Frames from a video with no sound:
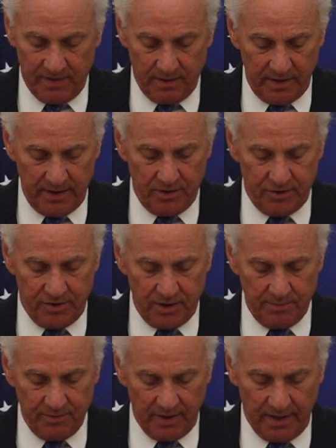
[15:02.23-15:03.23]
and
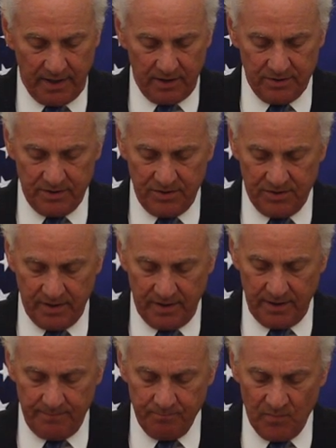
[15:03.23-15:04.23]
leadership of the House and
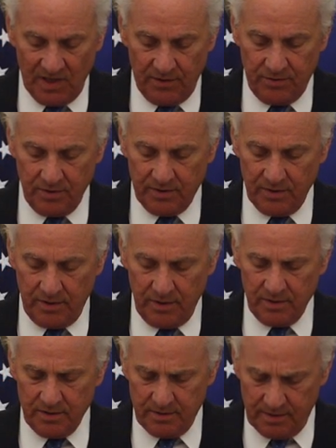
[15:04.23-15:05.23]
Senate took the
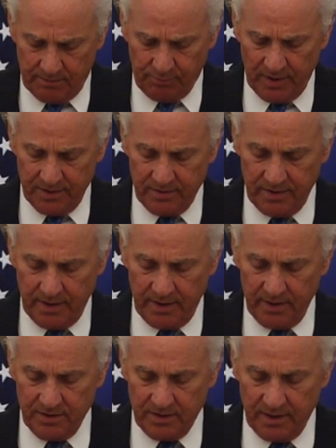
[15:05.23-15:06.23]

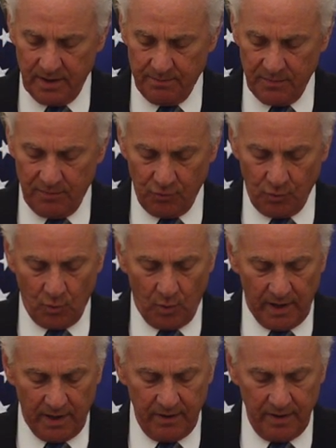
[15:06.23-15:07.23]
unprecedented step of
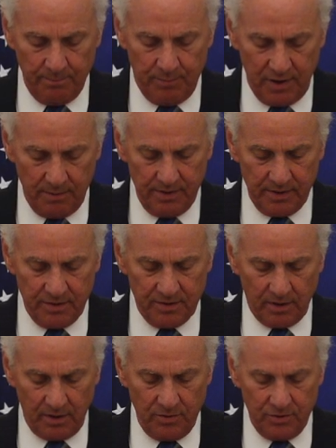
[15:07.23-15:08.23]
requiring public
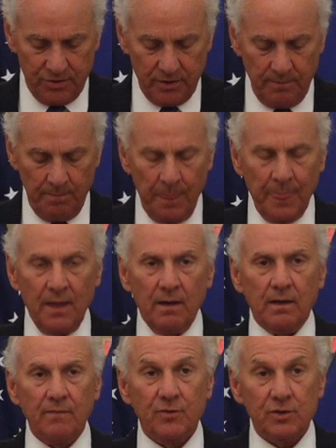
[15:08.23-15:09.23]
disclosure
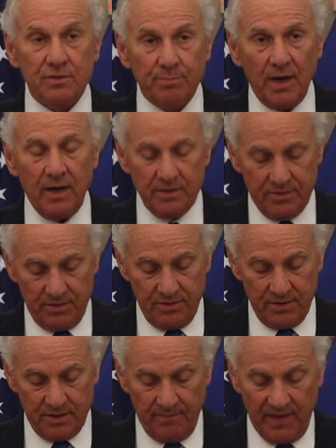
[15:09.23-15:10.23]
of the
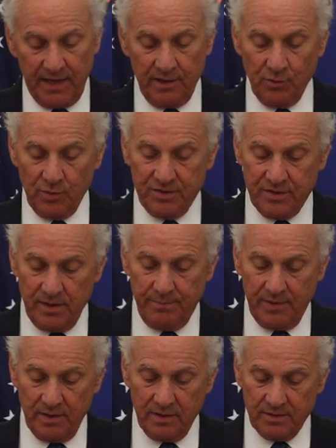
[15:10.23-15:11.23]
sponsors and the
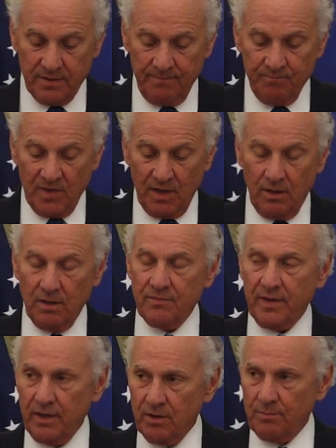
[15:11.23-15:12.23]
recipients of
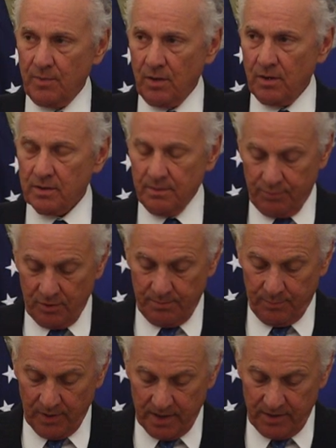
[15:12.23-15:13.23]
earmarked
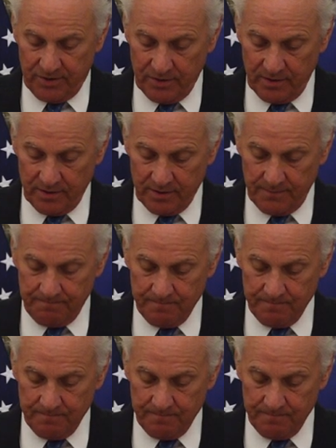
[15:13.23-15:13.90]
appropriations.